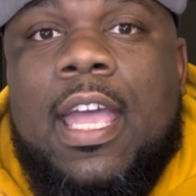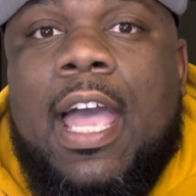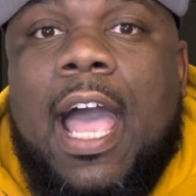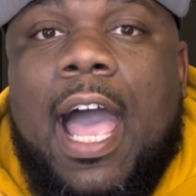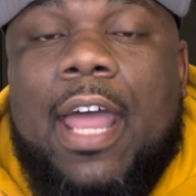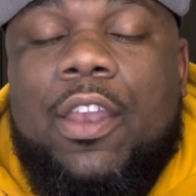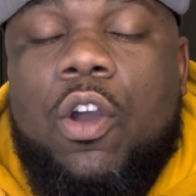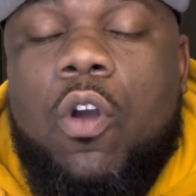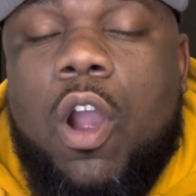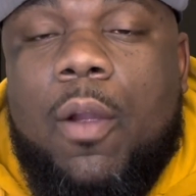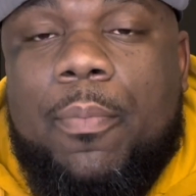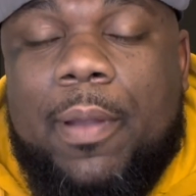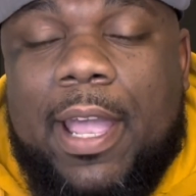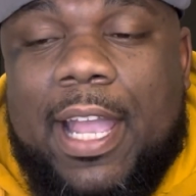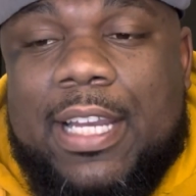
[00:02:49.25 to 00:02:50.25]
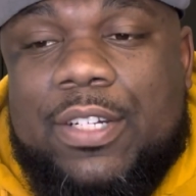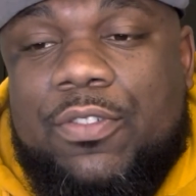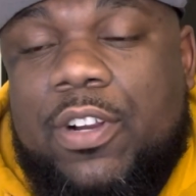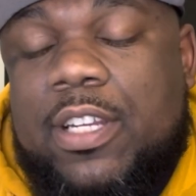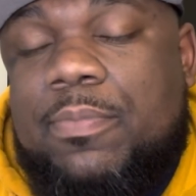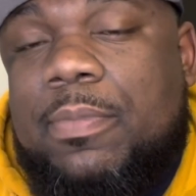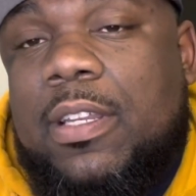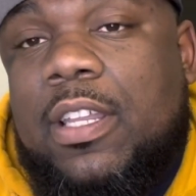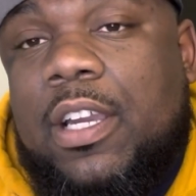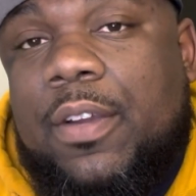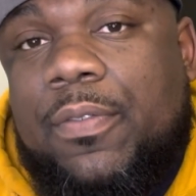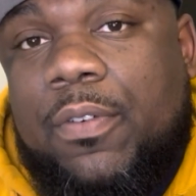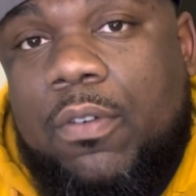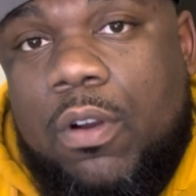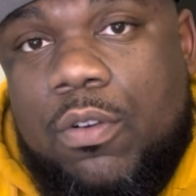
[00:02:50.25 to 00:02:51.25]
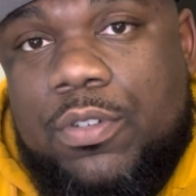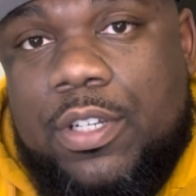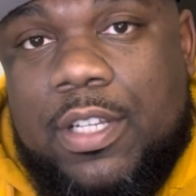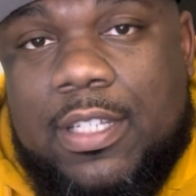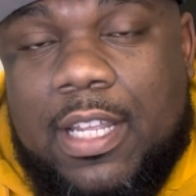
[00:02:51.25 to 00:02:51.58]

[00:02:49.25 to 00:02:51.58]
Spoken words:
I know our pass rush be looking ferocious.